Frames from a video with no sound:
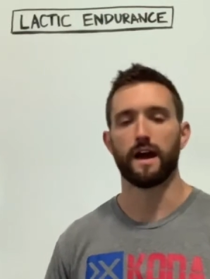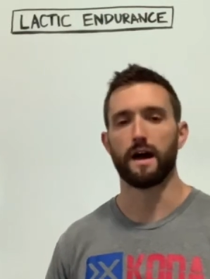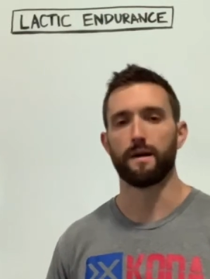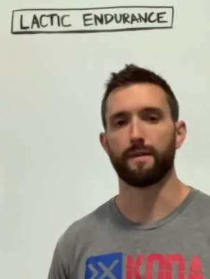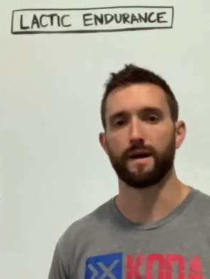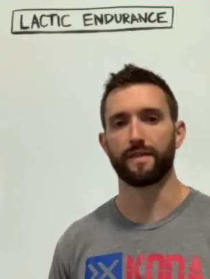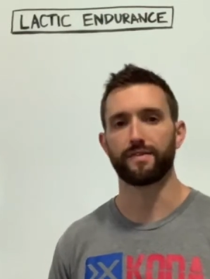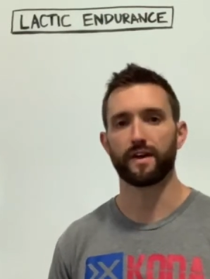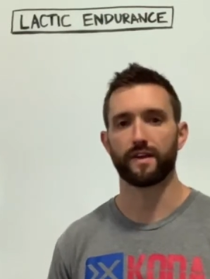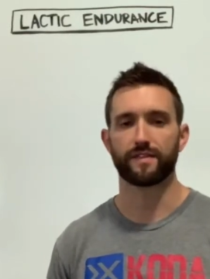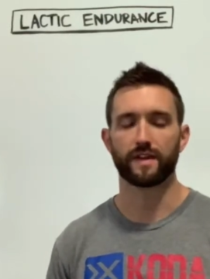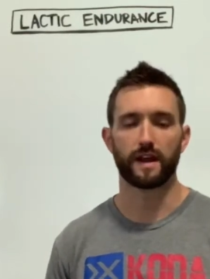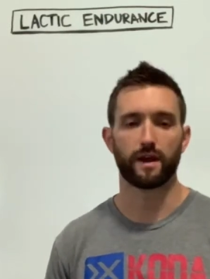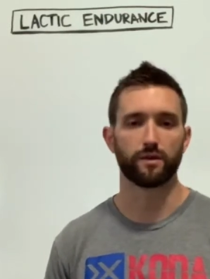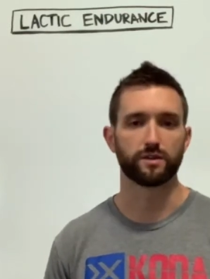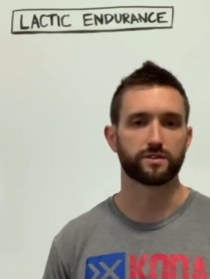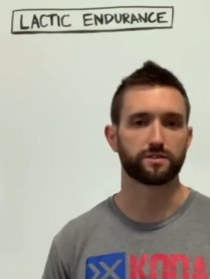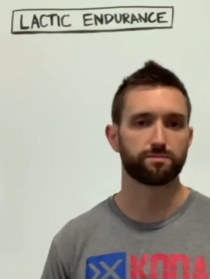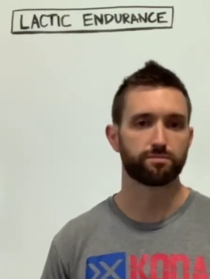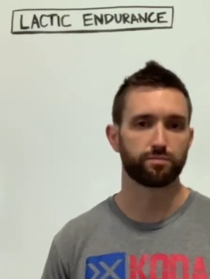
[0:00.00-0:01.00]
I thought that I
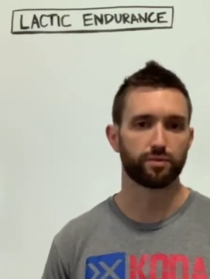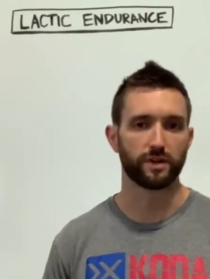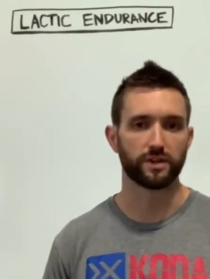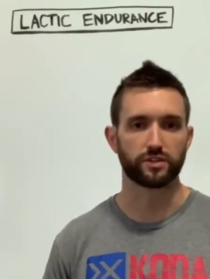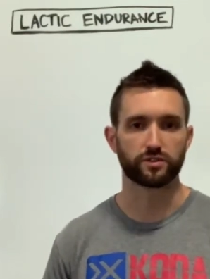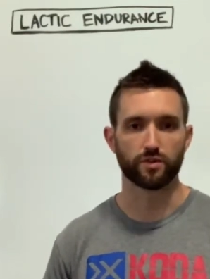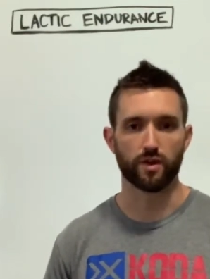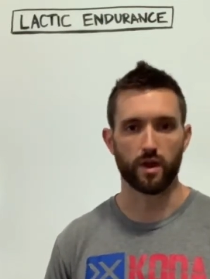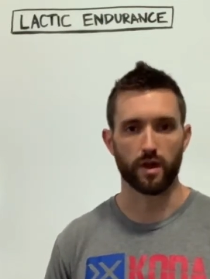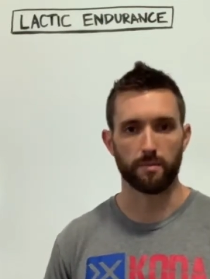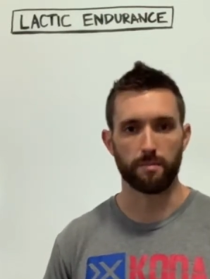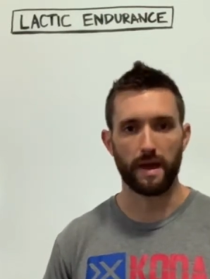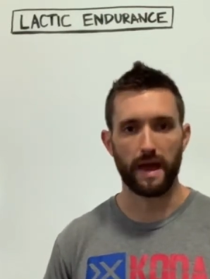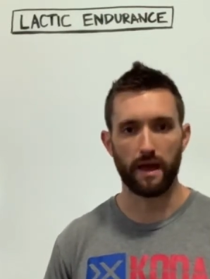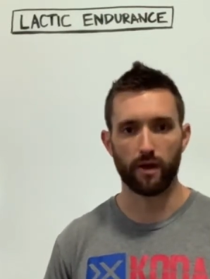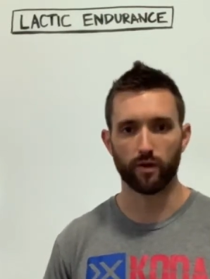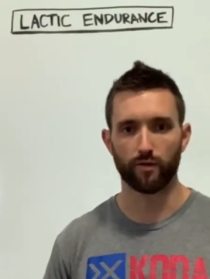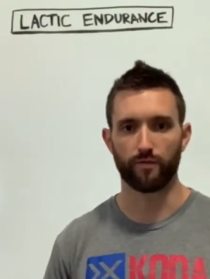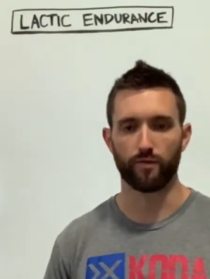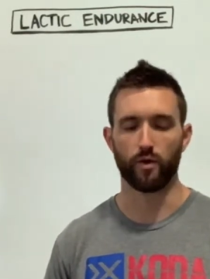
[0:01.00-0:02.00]
was pretty strong and
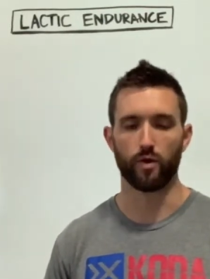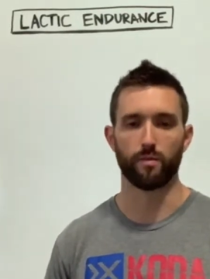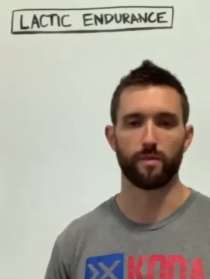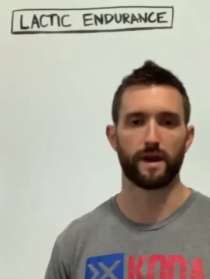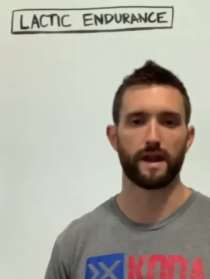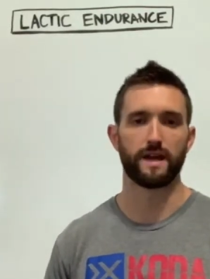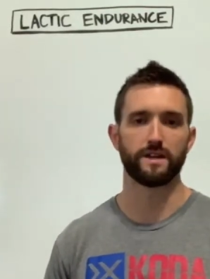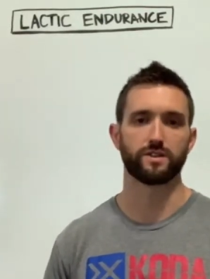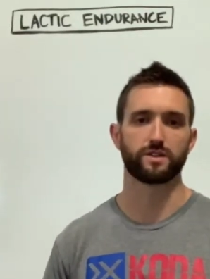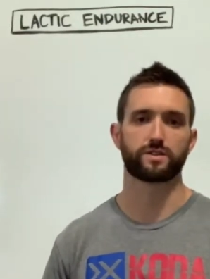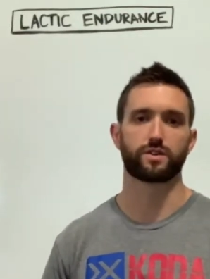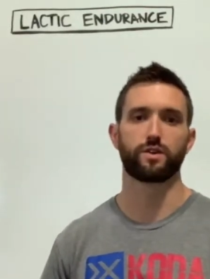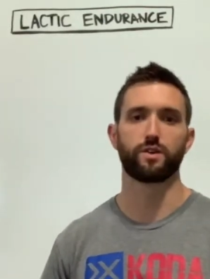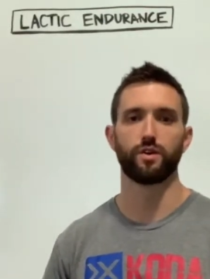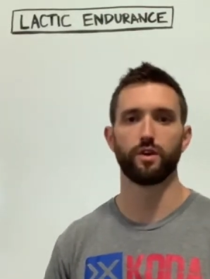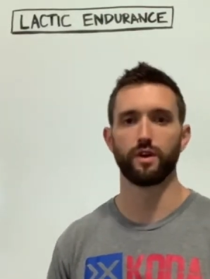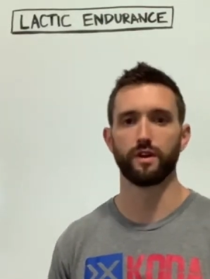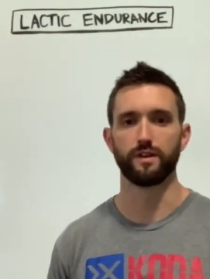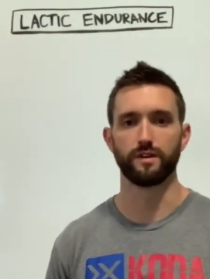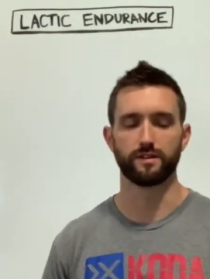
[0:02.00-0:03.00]
powerful, but I just
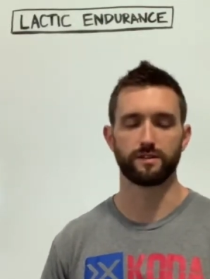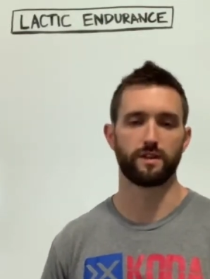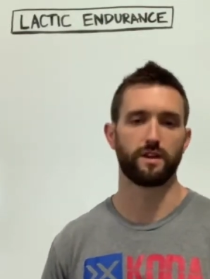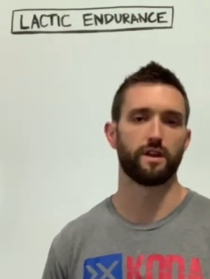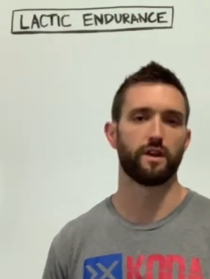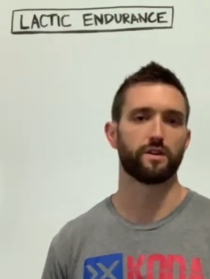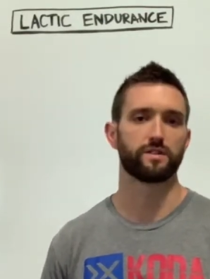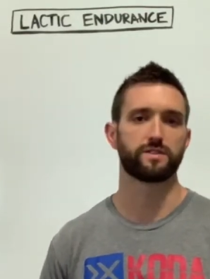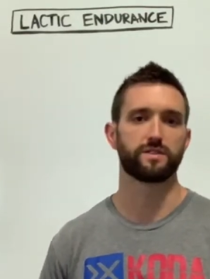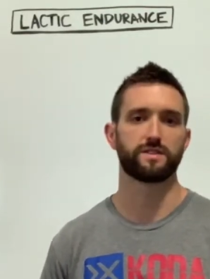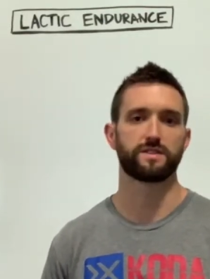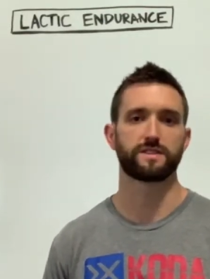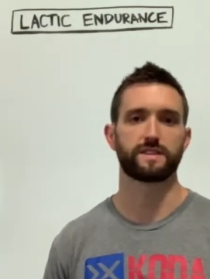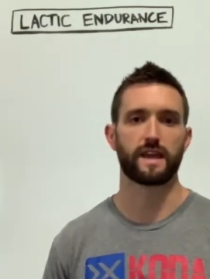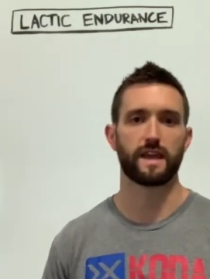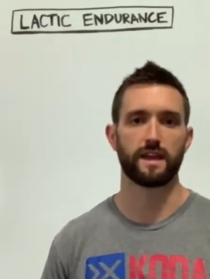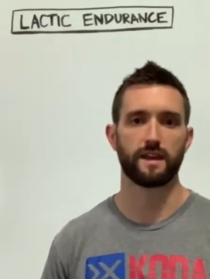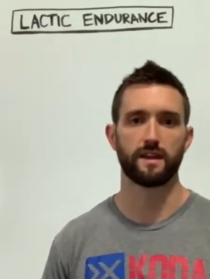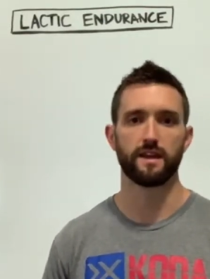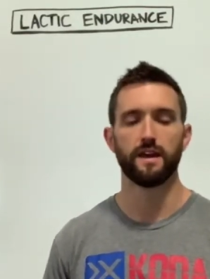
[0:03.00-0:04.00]
couldn't,
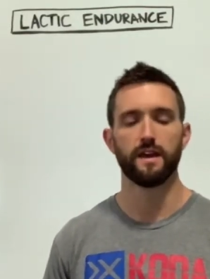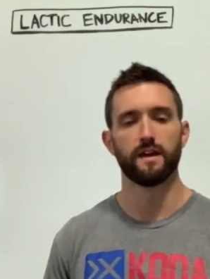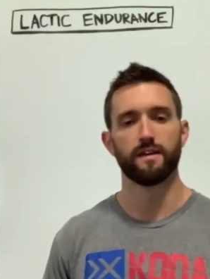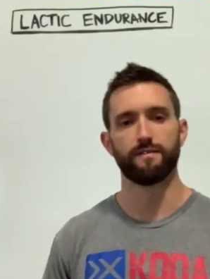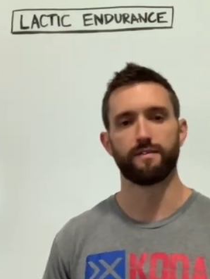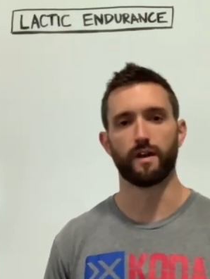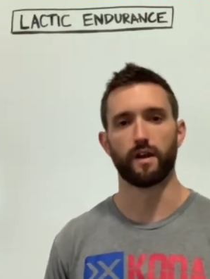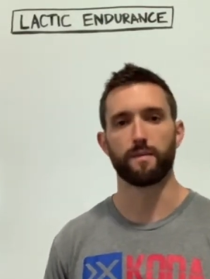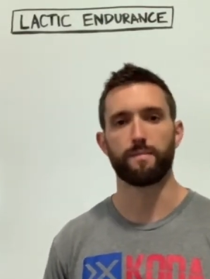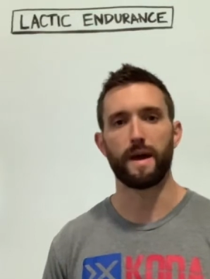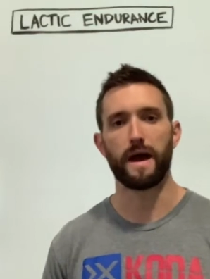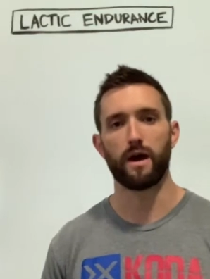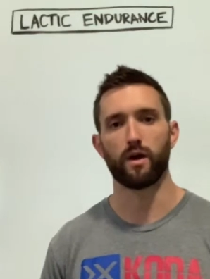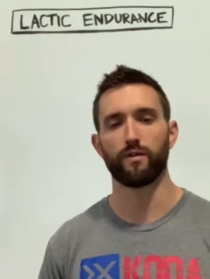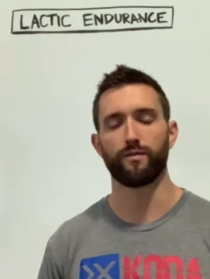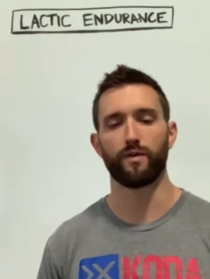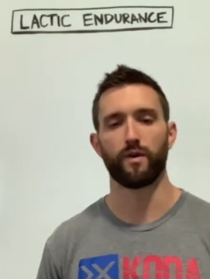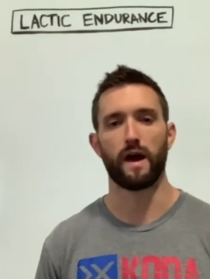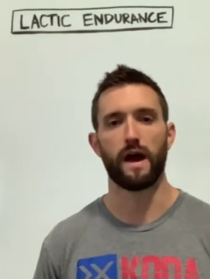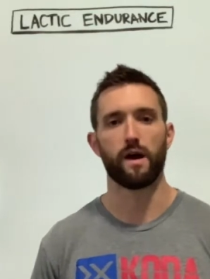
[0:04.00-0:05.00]
sustain very powerful
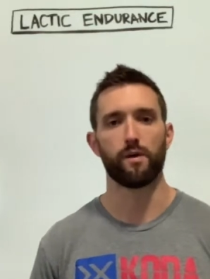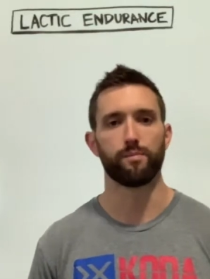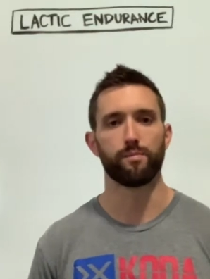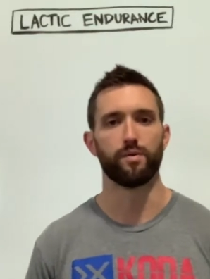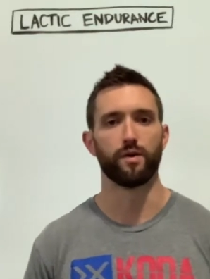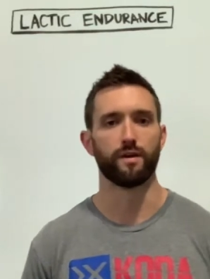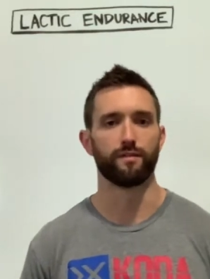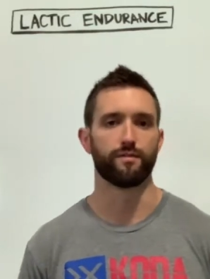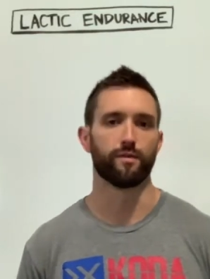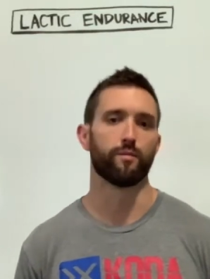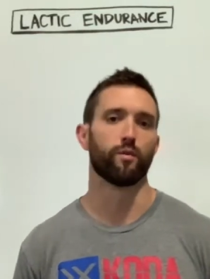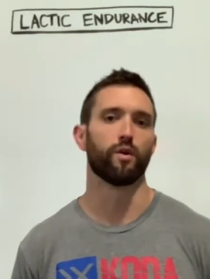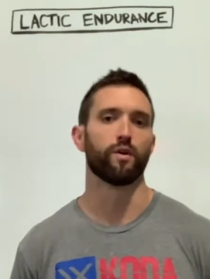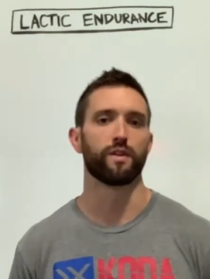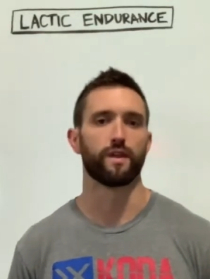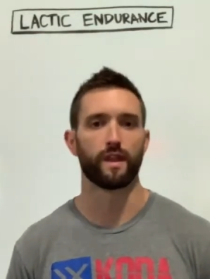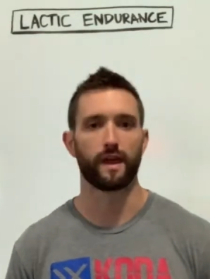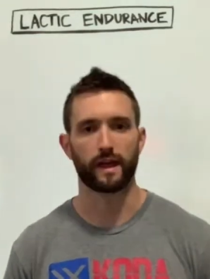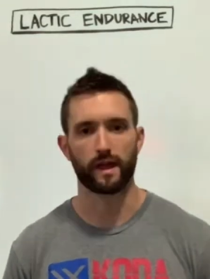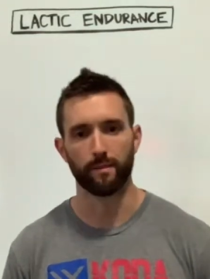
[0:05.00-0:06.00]
output for more
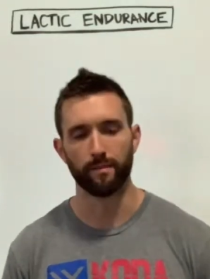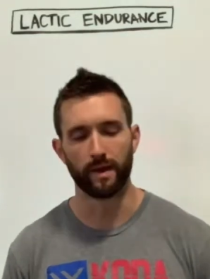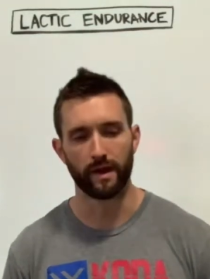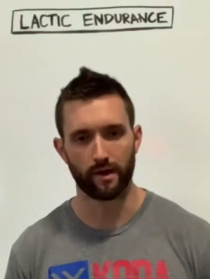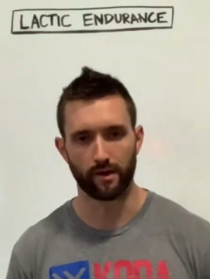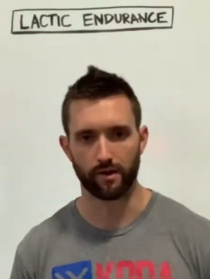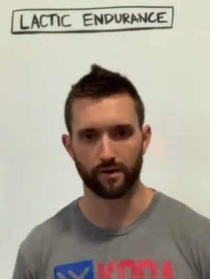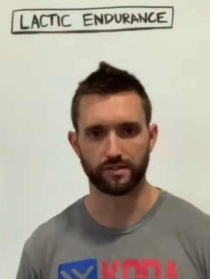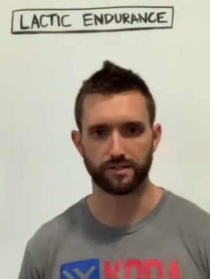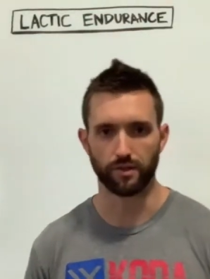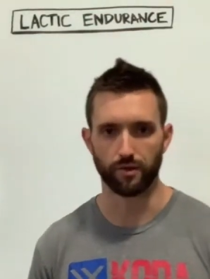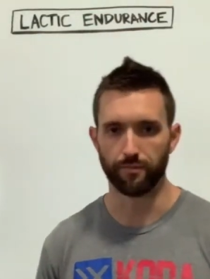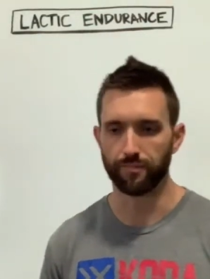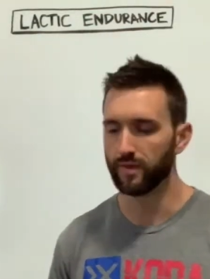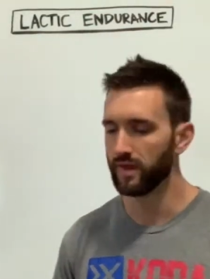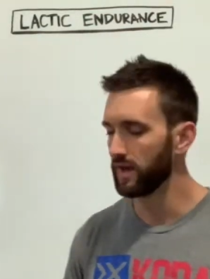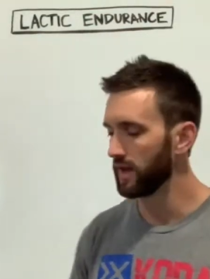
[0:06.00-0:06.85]
than like a minute or two.